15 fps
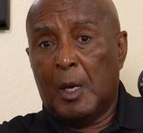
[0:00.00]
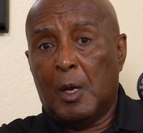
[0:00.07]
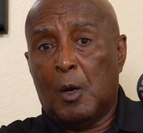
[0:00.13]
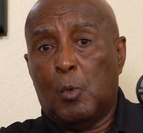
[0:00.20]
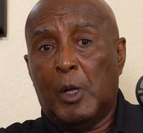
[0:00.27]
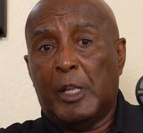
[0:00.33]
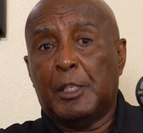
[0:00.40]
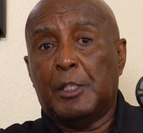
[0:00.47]

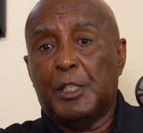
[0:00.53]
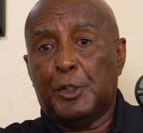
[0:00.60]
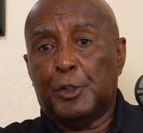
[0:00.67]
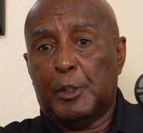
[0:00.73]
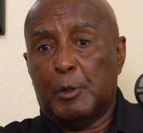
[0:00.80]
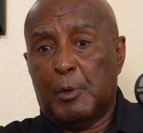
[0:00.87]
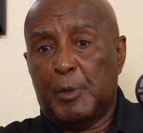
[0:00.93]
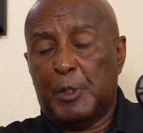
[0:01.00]
Well,
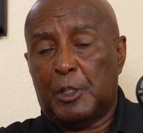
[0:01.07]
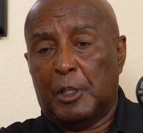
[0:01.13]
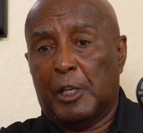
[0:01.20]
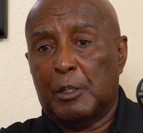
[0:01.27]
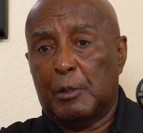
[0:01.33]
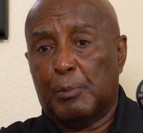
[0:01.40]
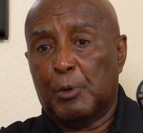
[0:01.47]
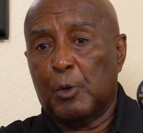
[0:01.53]
initially when we
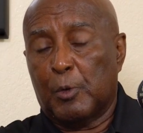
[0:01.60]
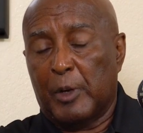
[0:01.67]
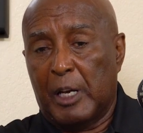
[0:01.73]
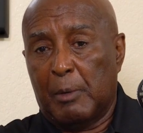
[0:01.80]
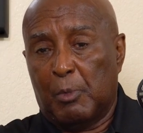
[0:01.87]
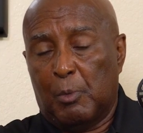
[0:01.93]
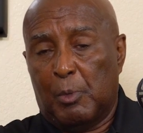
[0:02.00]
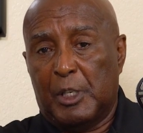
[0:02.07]
started the
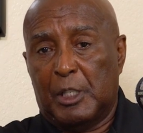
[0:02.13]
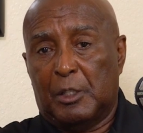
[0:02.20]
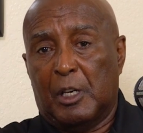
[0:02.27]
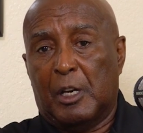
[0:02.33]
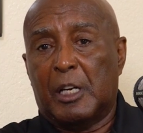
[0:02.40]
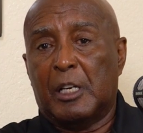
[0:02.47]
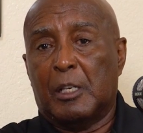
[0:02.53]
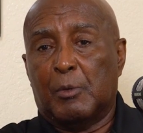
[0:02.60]
program,
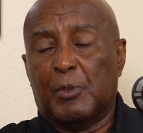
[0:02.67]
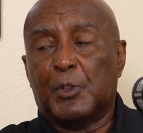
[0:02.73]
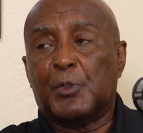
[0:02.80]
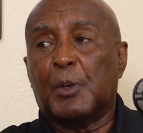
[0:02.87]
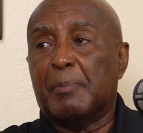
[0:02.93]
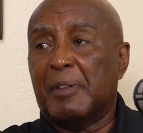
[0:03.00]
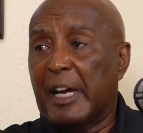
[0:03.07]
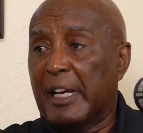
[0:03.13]
it was
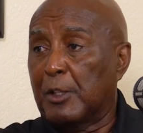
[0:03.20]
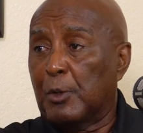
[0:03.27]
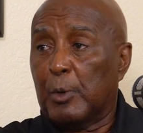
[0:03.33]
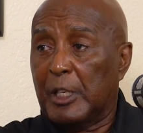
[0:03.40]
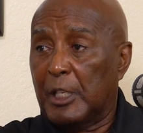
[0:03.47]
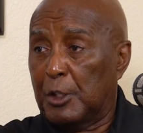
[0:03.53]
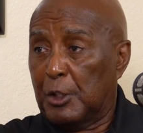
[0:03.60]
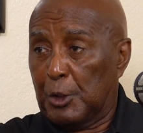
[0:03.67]
from 9th
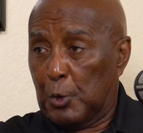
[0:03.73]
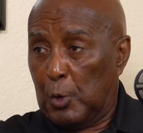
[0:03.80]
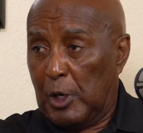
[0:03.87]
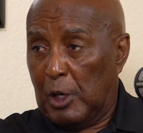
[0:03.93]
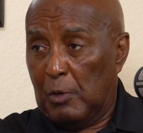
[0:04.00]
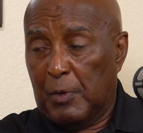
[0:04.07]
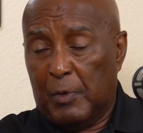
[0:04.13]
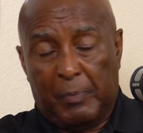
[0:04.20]
grade to
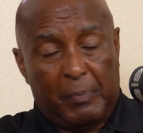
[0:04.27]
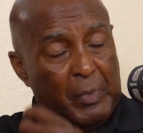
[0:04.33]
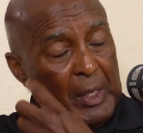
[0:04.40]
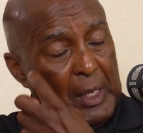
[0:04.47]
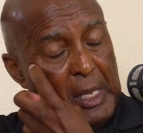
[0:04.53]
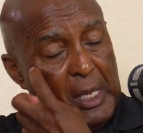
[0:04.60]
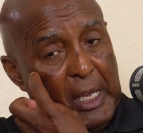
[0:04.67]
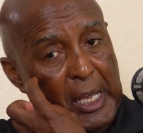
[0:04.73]
12th.
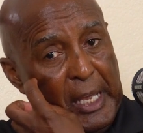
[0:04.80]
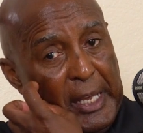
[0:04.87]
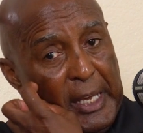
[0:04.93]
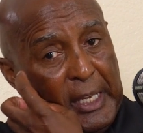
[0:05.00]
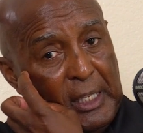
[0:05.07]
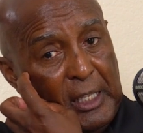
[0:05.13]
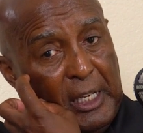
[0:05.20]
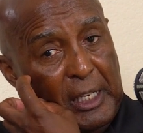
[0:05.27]

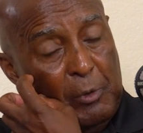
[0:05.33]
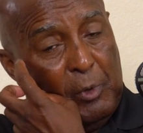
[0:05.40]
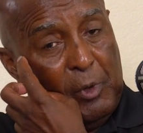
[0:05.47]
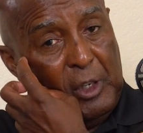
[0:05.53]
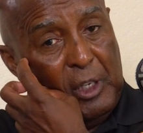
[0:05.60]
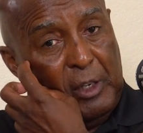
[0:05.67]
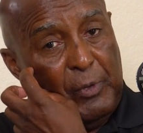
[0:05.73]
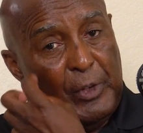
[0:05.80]
And then
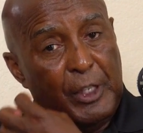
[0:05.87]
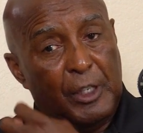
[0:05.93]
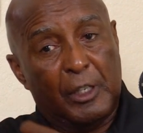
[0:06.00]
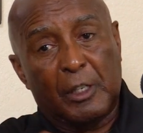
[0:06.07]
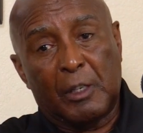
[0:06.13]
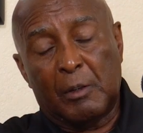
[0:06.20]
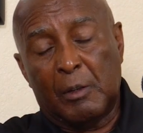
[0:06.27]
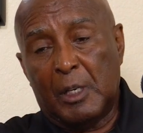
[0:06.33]
every
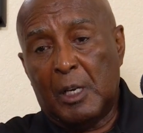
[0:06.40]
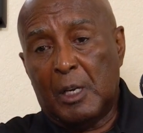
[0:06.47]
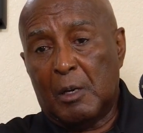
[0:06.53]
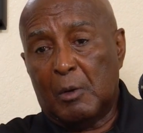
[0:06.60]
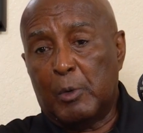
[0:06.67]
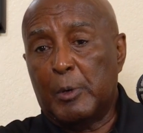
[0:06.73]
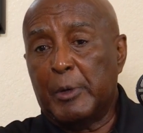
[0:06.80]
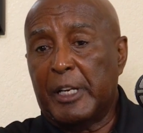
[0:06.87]
year
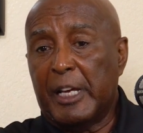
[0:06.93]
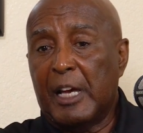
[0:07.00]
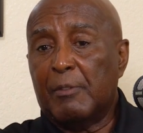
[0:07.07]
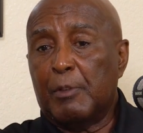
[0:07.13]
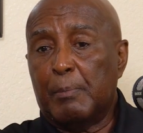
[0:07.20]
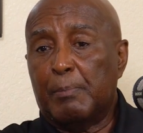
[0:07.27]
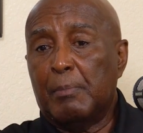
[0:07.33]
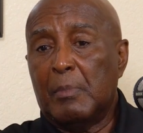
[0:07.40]
we would
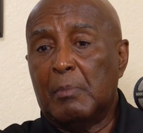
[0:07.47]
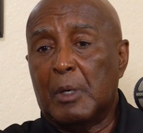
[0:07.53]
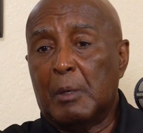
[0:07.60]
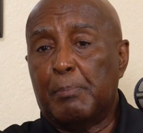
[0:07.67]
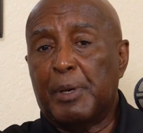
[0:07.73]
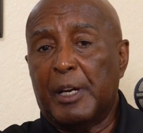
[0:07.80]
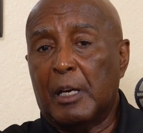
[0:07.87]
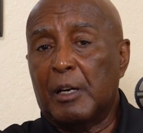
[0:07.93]
have a
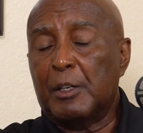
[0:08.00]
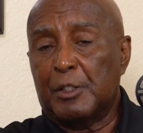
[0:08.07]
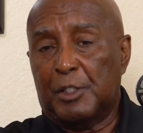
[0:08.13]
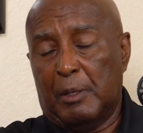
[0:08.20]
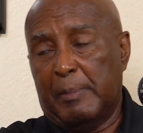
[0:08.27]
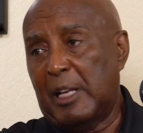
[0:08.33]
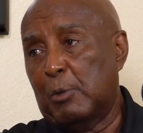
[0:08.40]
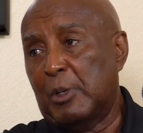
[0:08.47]
parent or
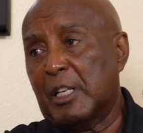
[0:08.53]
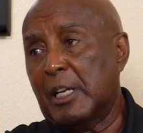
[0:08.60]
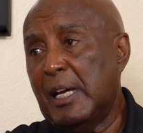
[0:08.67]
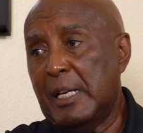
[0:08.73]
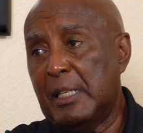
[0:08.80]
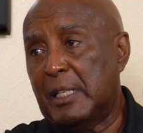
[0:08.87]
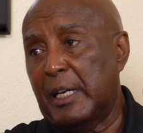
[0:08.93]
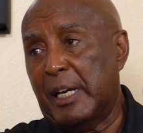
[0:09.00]
somebody would
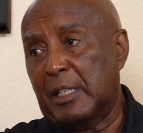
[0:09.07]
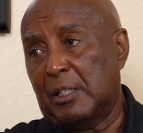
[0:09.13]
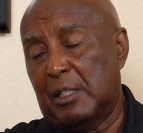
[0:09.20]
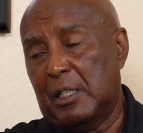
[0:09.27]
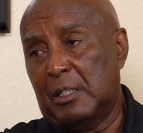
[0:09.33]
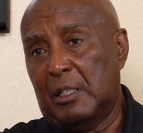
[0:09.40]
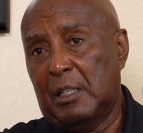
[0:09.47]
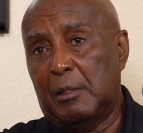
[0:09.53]
contact
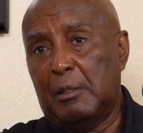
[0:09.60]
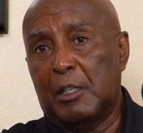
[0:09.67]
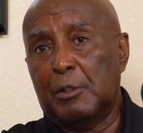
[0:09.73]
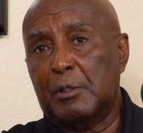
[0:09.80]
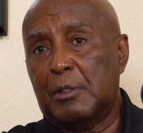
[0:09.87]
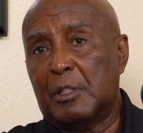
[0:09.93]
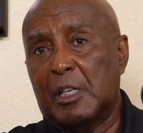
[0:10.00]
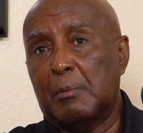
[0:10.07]
us, and
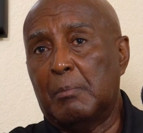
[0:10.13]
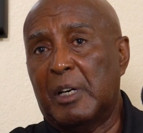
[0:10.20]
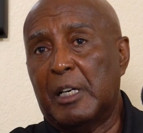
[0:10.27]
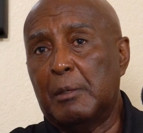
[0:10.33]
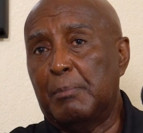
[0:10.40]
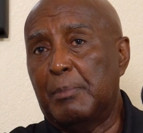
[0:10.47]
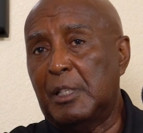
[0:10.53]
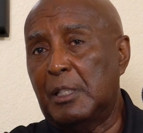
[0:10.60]
their son
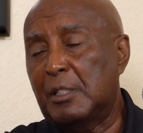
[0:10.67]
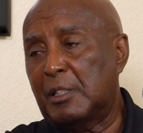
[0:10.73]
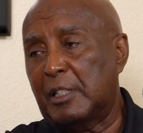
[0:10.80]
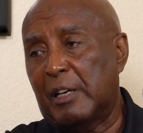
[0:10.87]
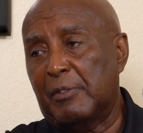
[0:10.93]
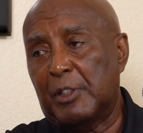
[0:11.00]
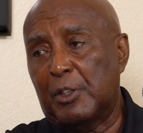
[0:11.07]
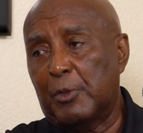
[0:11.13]
might be
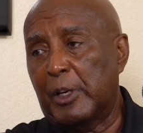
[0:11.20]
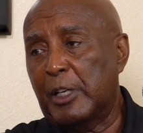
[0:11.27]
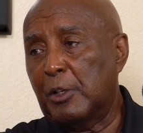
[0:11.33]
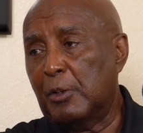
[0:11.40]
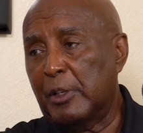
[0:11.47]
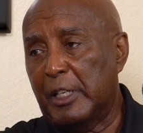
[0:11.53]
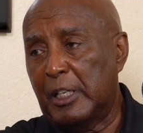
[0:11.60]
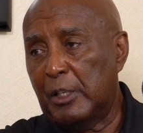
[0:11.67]
7th grade
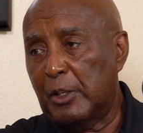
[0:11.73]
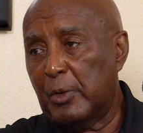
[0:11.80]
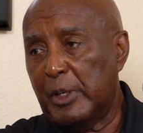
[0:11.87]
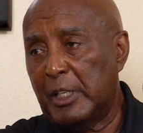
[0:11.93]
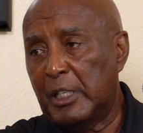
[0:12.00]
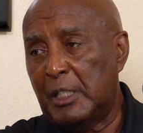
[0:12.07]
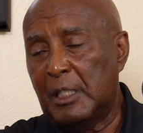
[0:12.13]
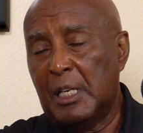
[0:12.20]
or 8th
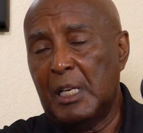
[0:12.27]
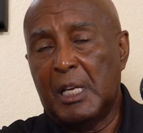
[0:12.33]
grade.